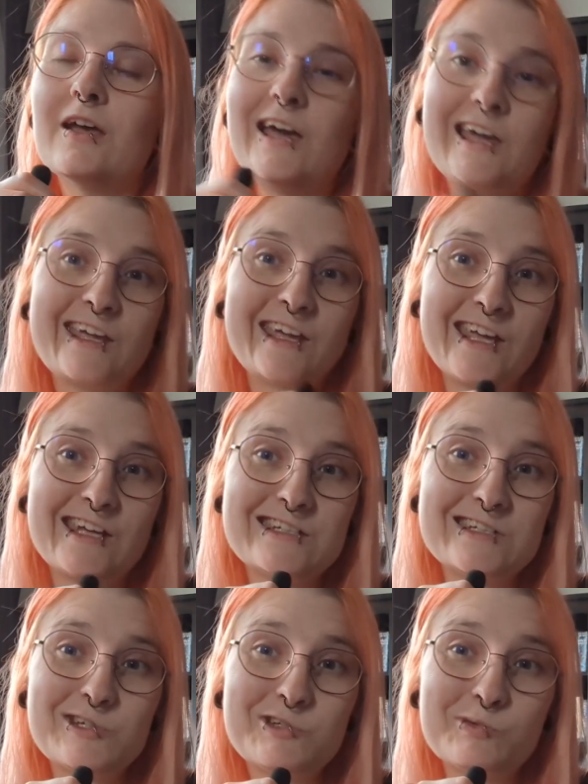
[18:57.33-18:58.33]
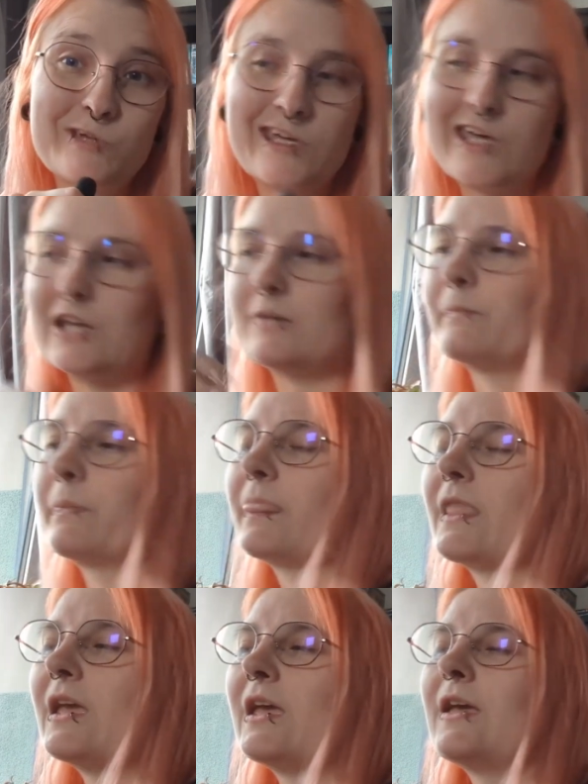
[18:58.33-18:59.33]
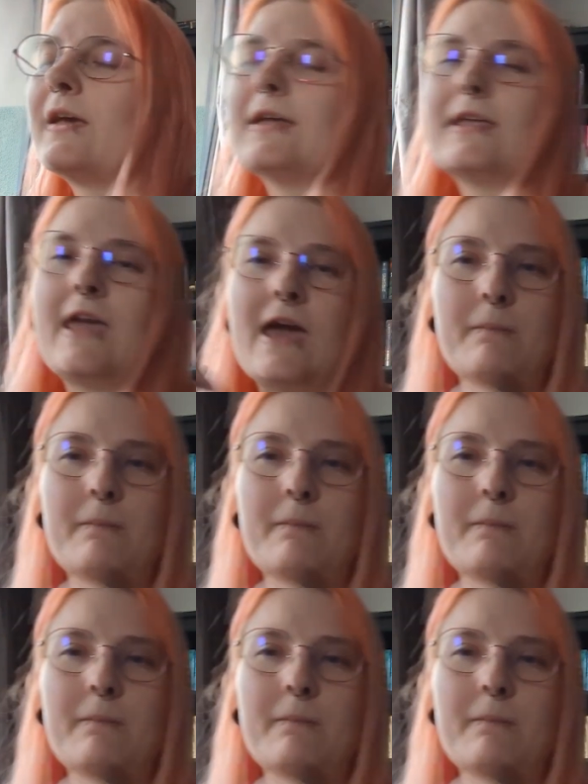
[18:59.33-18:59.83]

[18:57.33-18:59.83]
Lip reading: I can get a tattoo again. Yeah,